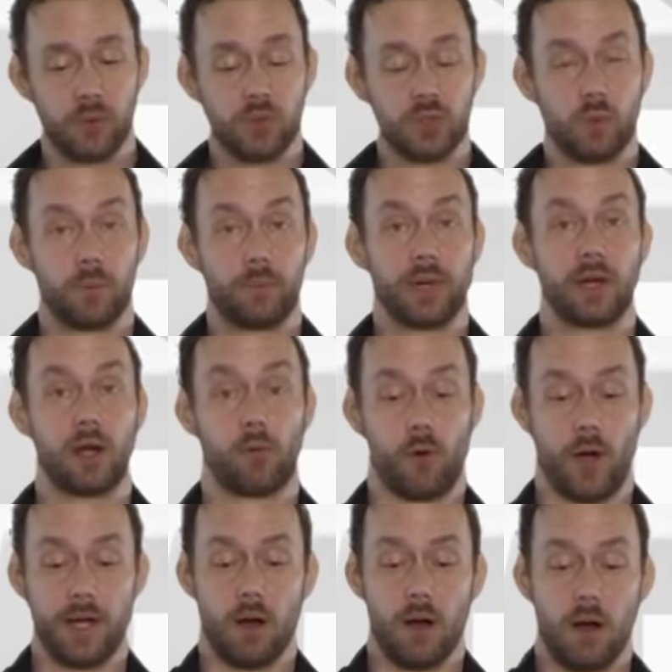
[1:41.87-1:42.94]
so we're bringing our
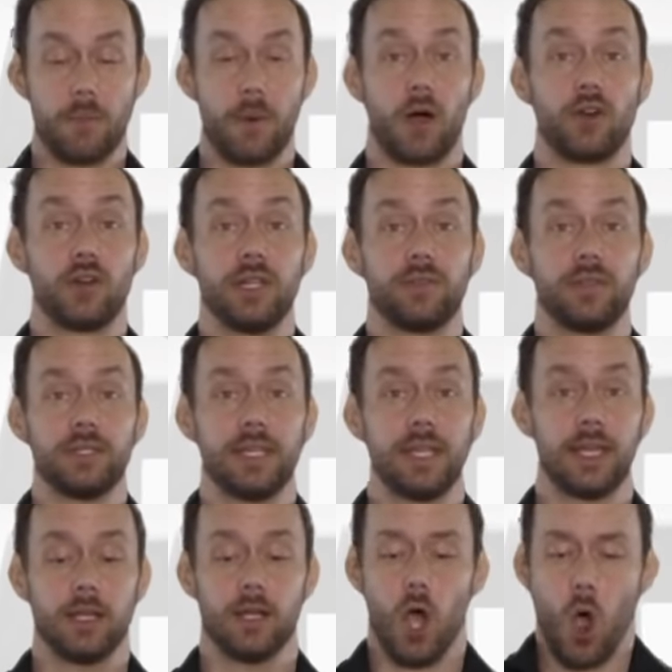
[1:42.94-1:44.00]
right arm underneath the tin,